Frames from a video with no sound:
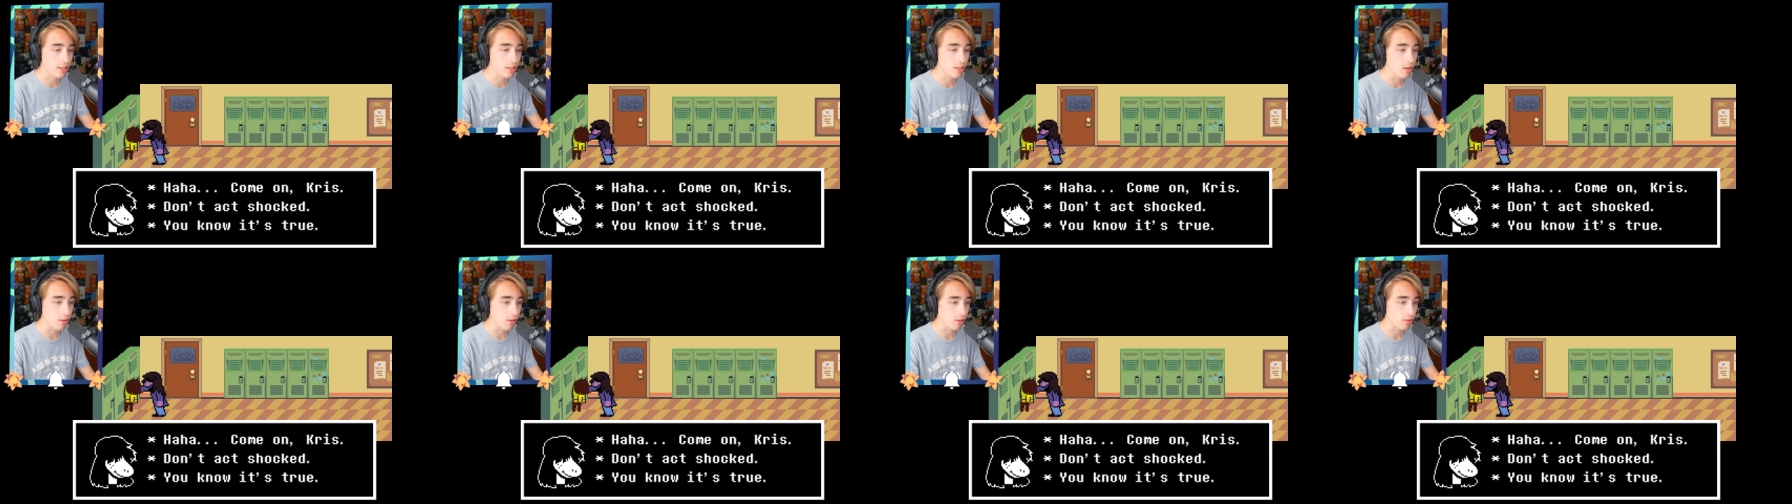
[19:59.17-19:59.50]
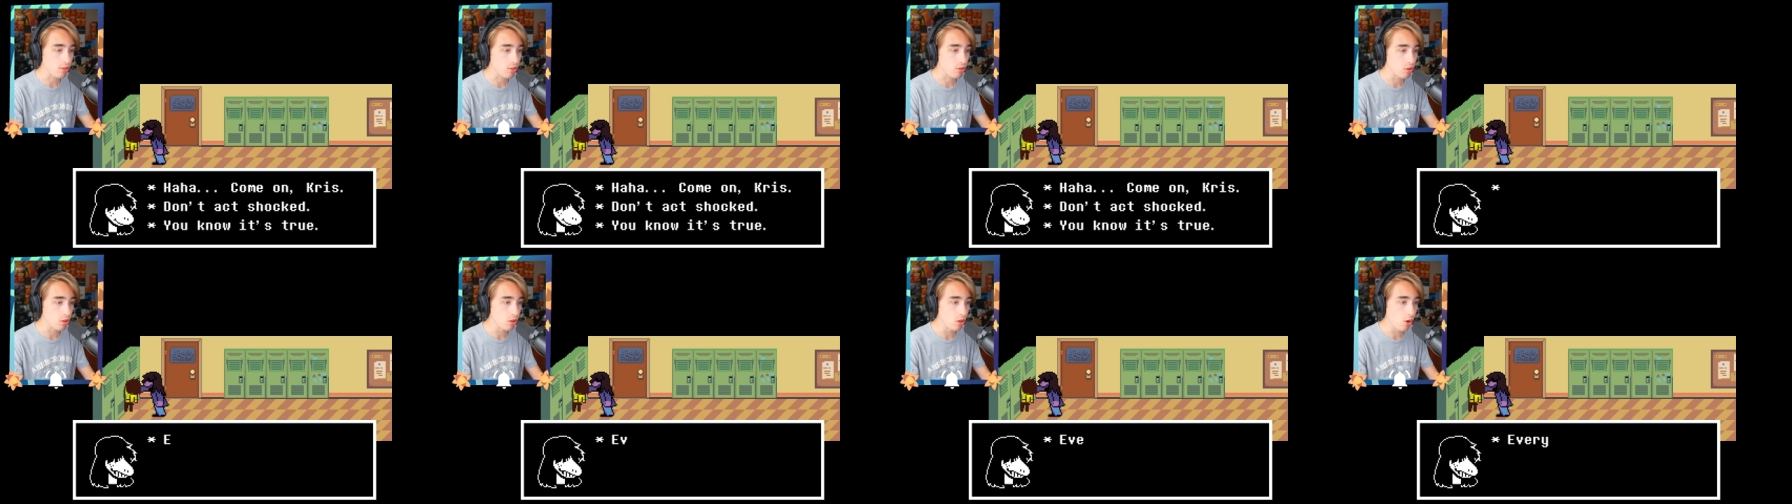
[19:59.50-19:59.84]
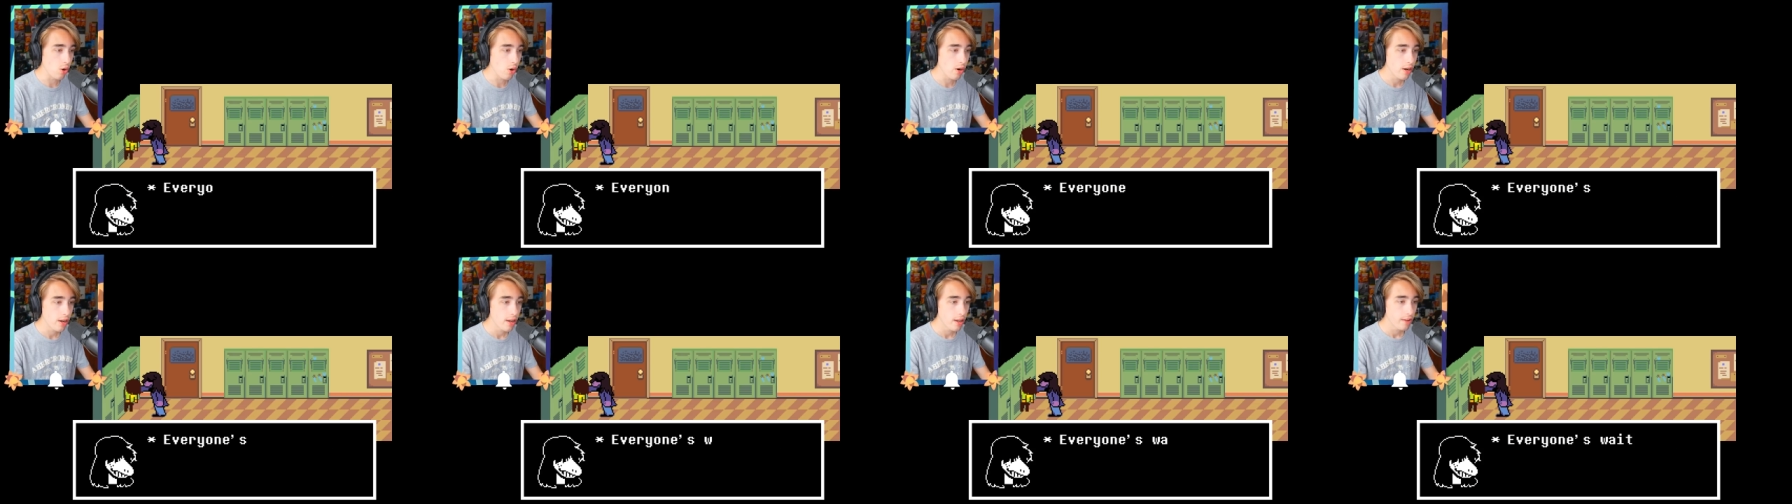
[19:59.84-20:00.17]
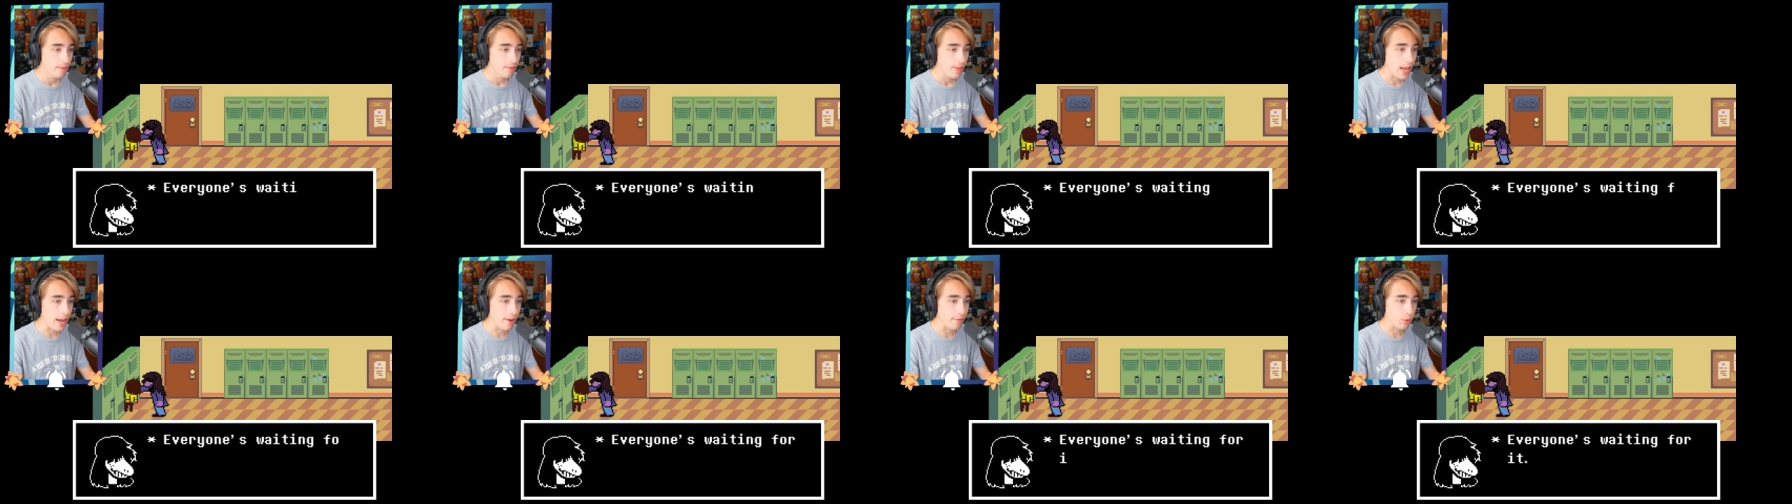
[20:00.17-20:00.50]
You know it's true.
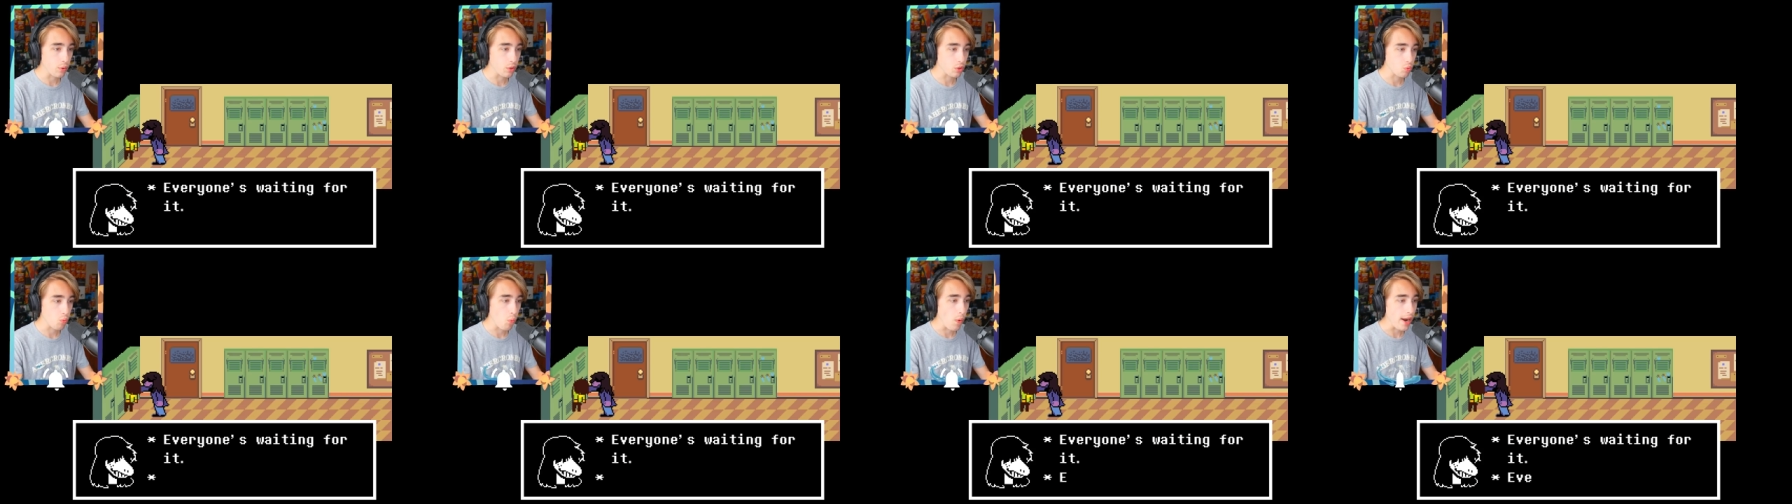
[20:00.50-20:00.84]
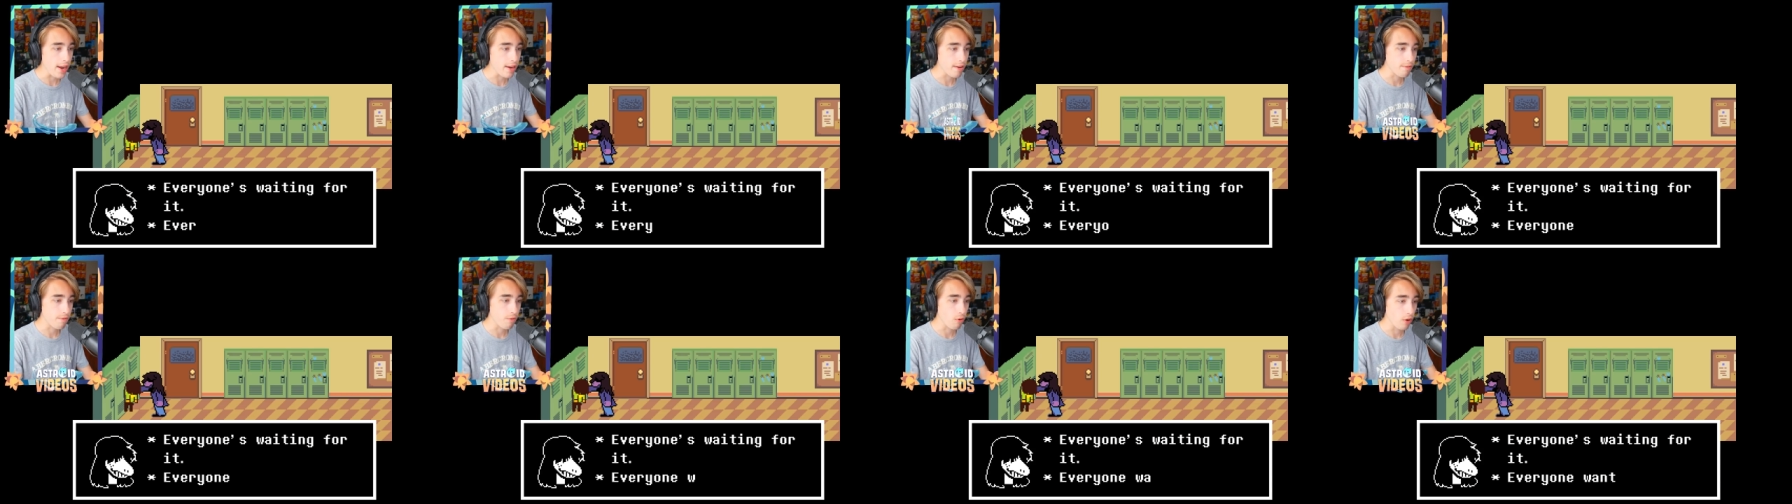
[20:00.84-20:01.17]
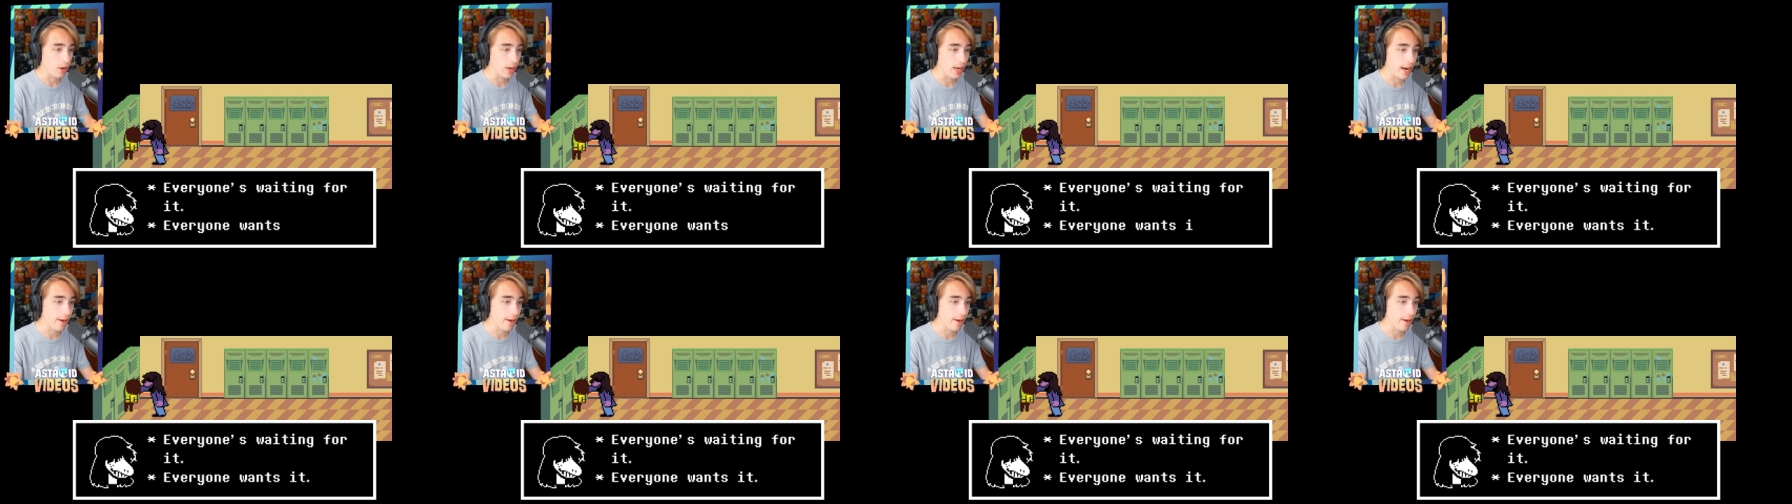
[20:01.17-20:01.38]
Everyone's waiting for it.